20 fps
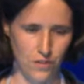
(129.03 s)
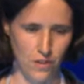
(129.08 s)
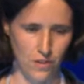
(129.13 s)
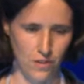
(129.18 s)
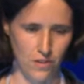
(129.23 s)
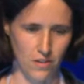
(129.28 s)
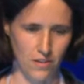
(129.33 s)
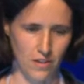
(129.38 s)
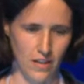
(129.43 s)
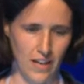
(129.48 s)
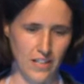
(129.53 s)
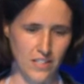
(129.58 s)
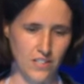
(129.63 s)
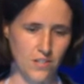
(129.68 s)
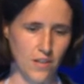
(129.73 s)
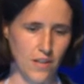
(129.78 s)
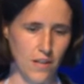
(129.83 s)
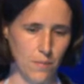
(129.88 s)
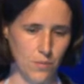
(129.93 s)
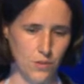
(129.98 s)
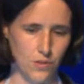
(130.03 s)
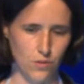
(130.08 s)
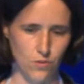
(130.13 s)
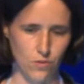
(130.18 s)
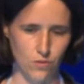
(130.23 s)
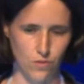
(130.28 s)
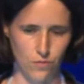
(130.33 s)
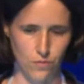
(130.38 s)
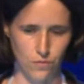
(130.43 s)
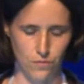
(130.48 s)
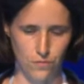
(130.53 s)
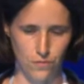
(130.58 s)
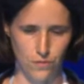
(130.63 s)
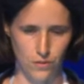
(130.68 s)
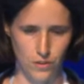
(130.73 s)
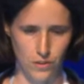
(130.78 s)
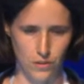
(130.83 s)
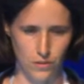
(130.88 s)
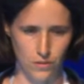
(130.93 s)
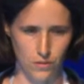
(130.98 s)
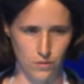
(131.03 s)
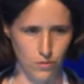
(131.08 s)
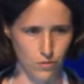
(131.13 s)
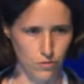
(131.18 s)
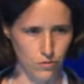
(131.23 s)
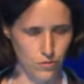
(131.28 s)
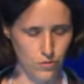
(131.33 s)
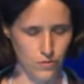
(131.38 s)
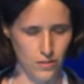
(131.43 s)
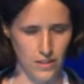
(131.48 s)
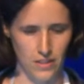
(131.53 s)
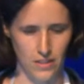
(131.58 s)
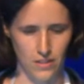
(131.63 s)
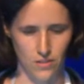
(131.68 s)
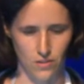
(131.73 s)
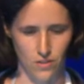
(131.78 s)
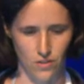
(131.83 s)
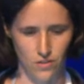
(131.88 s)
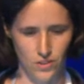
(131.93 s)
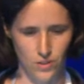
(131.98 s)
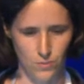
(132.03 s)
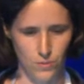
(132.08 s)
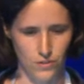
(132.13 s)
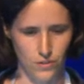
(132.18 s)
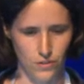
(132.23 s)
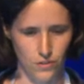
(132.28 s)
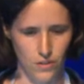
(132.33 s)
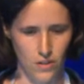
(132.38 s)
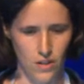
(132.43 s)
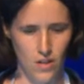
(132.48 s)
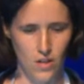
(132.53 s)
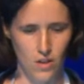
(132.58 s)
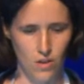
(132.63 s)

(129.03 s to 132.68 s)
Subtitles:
an extra episode of nocturia in the hospital.